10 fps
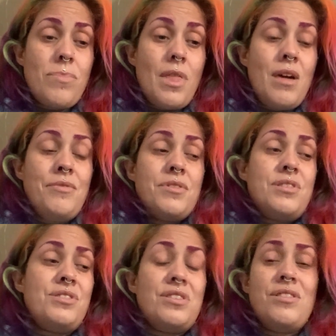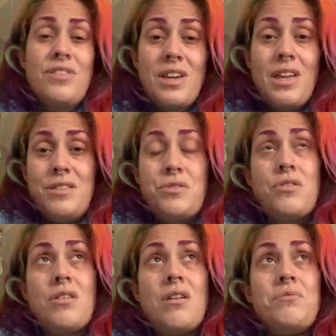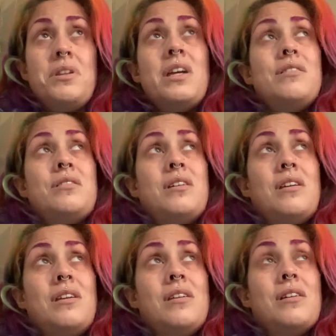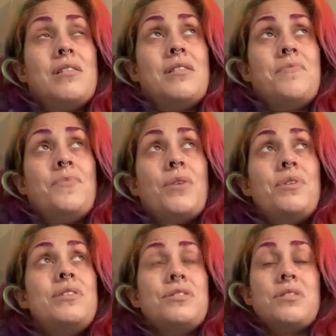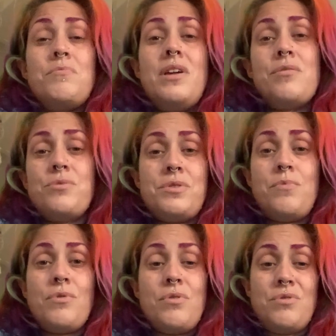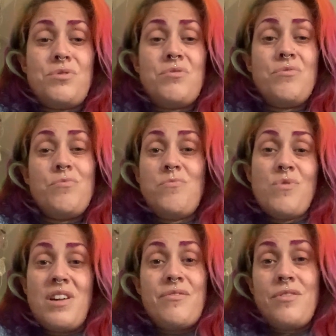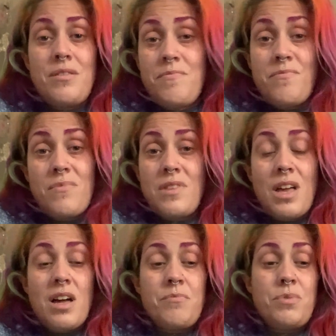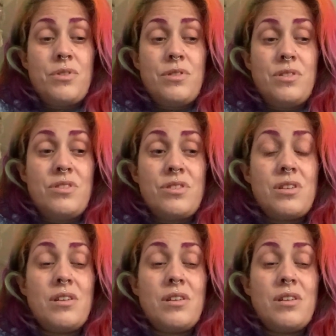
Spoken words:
And so the thing is, I'll need some legal support, sort of whatever happens,